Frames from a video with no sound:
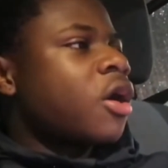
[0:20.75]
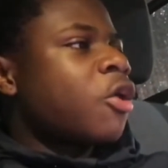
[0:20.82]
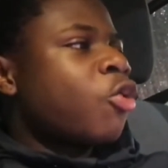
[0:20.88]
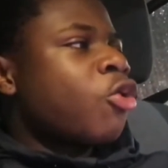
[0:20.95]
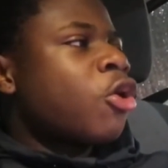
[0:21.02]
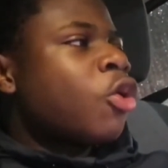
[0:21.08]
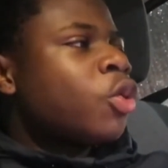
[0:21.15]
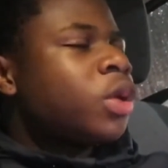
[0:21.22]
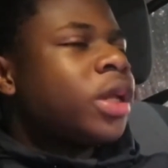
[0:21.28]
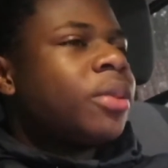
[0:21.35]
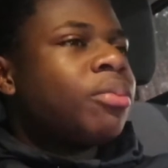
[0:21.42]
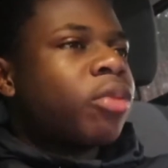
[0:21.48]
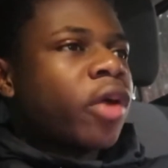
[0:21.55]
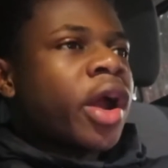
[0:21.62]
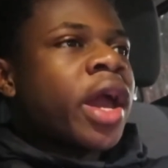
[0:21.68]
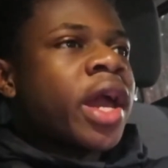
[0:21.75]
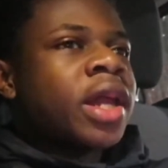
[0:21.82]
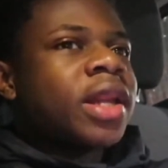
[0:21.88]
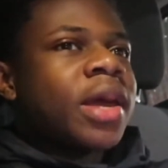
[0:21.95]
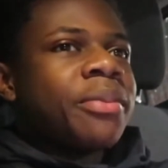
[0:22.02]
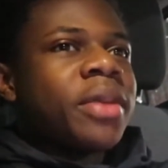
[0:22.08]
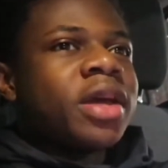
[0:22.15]
or only brand
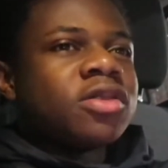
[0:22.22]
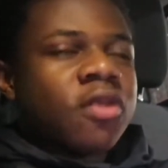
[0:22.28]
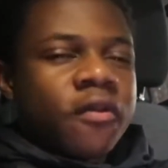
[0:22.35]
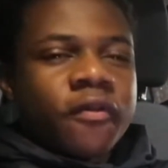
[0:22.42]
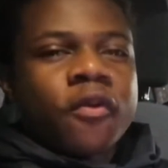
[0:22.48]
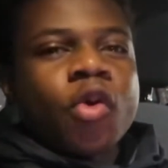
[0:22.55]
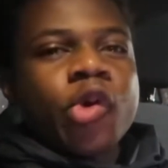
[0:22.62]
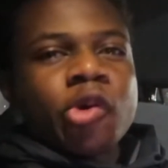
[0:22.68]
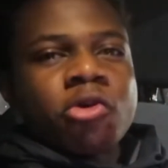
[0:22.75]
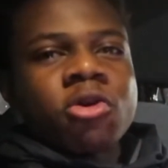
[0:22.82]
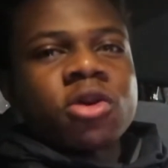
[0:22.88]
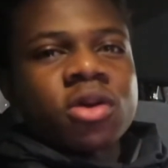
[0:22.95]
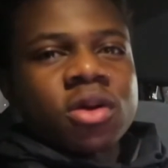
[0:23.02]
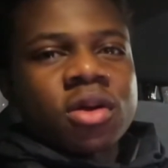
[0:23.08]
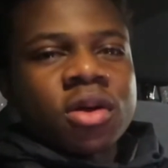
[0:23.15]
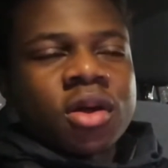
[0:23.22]
that makes a four-door